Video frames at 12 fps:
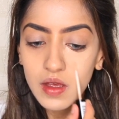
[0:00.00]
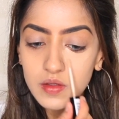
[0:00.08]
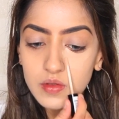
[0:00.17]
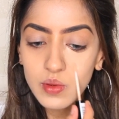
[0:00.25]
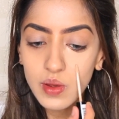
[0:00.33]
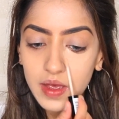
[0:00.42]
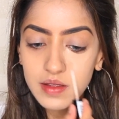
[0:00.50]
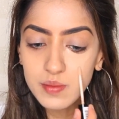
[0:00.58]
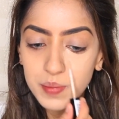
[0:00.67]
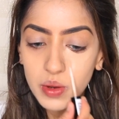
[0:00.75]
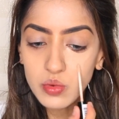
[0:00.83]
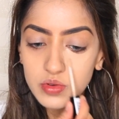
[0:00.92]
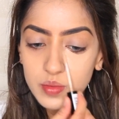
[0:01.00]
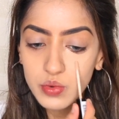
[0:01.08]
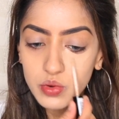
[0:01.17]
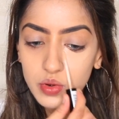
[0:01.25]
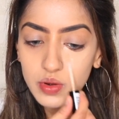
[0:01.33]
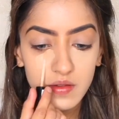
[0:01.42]
so it is
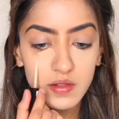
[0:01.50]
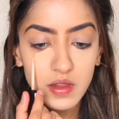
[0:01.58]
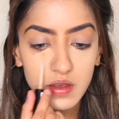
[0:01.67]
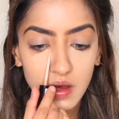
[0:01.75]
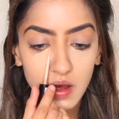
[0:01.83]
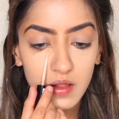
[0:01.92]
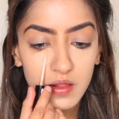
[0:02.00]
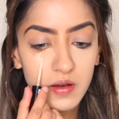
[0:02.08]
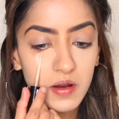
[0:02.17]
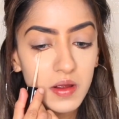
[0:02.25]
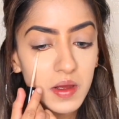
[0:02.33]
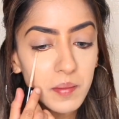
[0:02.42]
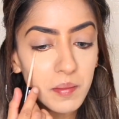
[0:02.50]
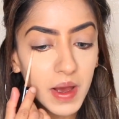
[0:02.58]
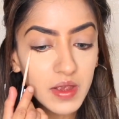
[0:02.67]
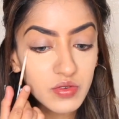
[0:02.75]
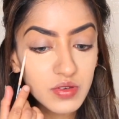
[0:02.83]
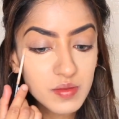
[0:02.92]
buildable, and the colour
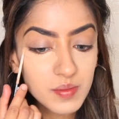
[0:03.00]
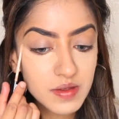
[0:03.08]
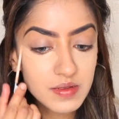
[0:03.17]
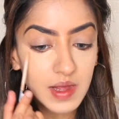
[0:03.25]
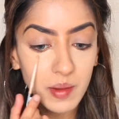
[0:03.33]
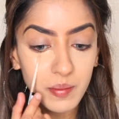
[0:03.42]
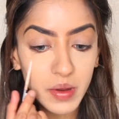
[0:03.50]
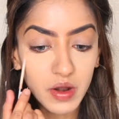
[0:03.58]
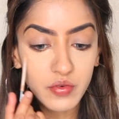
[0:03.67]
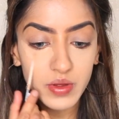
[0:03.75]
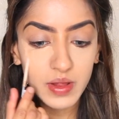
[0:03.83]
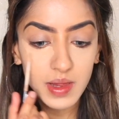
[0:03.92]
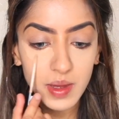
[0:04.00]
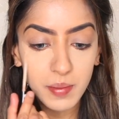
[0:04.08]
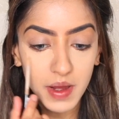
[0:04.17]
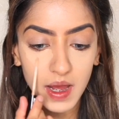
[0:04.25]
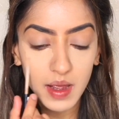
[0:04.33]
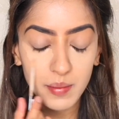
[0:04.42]
matches my skin perfectly,
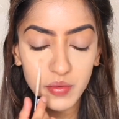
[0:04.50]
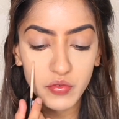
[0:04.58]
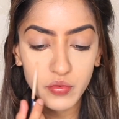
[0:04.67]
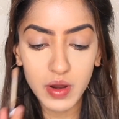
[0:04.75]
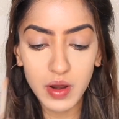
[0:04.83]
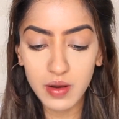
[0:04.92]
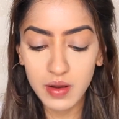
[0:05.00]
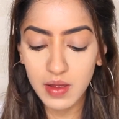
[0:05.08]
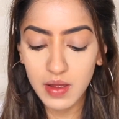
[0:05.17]
but I prefer